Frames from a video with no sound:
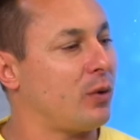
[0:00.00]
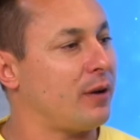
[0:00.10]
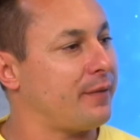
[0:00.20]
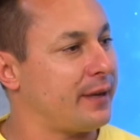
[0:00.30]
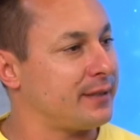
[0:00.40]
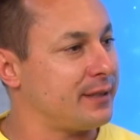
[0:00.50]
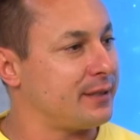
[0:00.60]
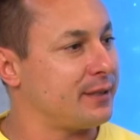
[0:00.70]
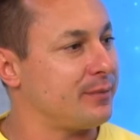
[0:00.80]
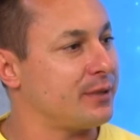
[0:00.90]
qualifying
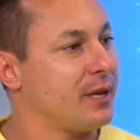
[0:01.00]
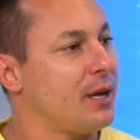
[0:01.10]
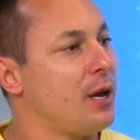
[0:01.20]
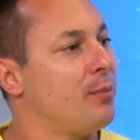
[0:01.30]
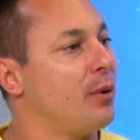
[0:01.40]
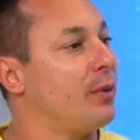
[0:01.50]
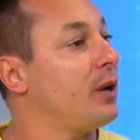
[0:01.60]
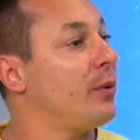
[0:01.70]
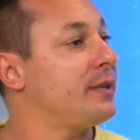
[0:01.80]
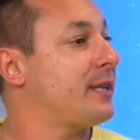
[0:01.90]
systems, but
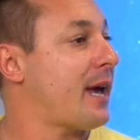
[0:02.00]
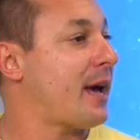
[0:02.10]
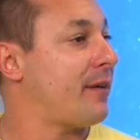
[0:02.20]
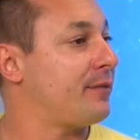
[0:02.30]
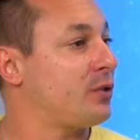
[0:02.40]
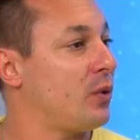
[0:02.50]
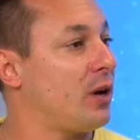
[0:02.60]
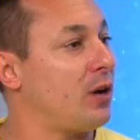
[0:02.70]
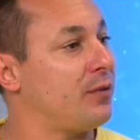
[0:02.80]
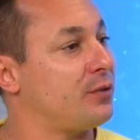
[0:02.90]
we always have
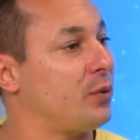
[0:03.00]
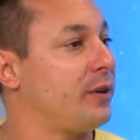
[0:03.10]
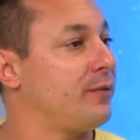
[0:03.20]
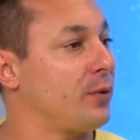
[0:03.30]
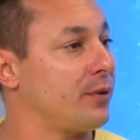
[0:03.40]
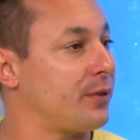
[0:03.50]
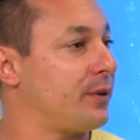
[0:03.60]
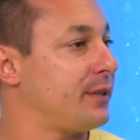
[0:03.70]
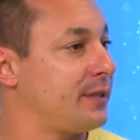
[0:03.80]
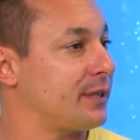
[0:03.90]
12, 24, and
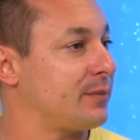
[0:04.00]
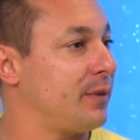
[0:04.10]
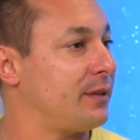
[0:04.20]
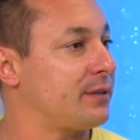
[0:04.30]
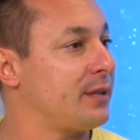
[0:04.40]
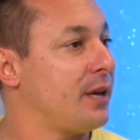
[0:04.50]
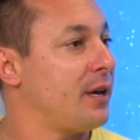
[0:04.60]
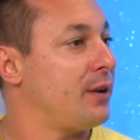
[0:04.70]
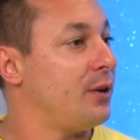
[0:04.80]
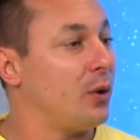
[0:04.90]
36 months
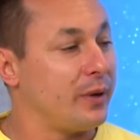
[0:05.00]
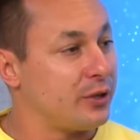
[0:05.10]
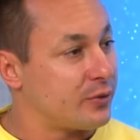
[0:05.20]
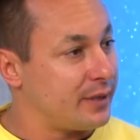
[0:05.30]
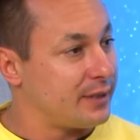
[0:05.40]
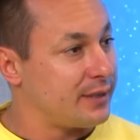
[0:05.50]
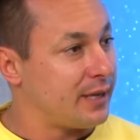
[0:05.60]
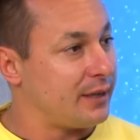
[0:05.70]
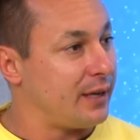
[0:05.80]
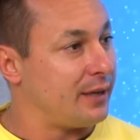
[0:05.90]
no interest
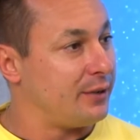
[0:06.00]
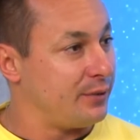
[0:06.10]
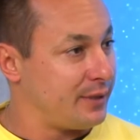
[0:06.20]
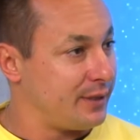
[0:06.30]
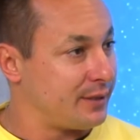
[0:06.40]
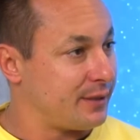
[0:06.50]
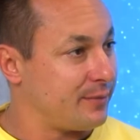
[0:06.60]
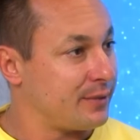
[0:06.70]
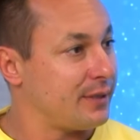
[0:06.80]
on new systems.